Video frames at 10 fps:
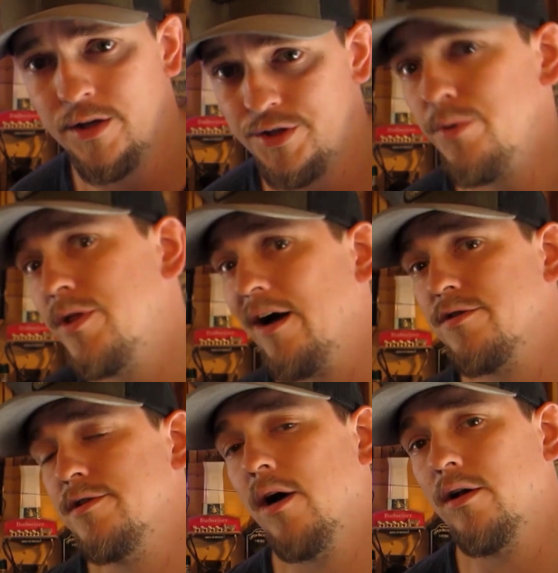
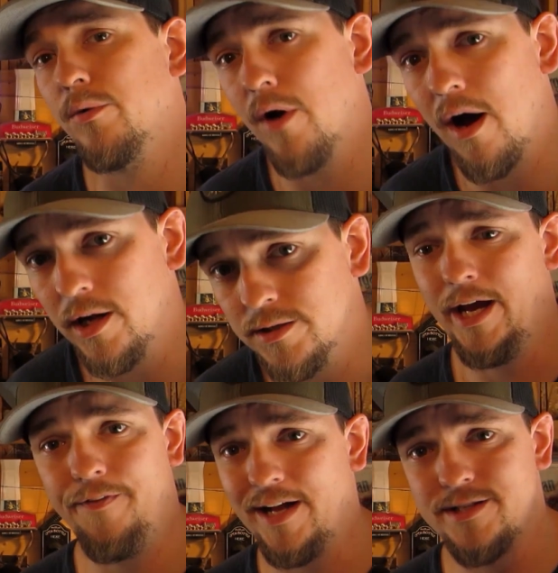$2,000 rods,
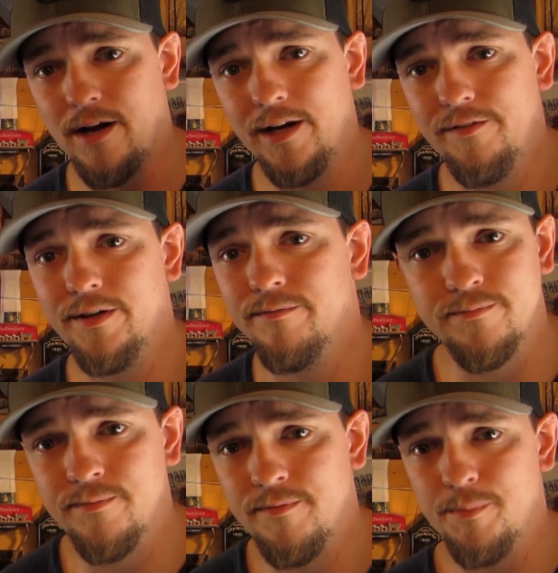and that's not even
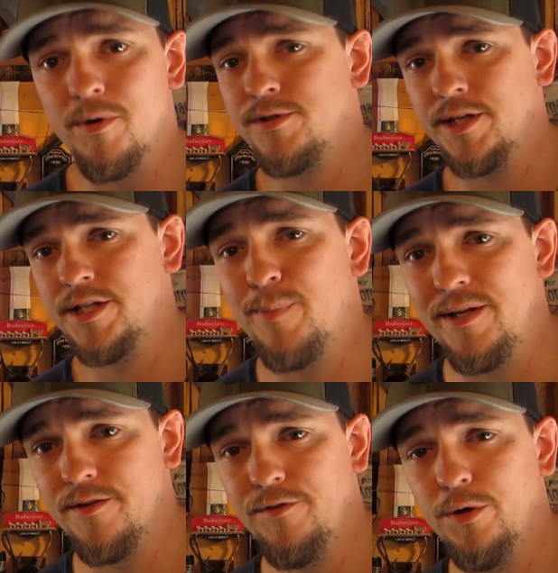the most
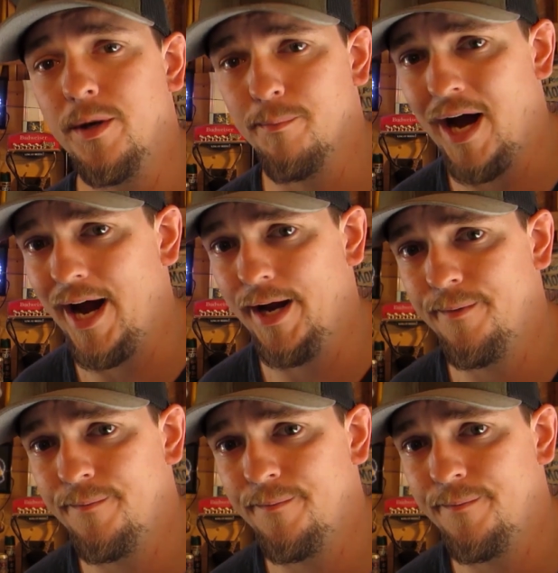expensive you can buy.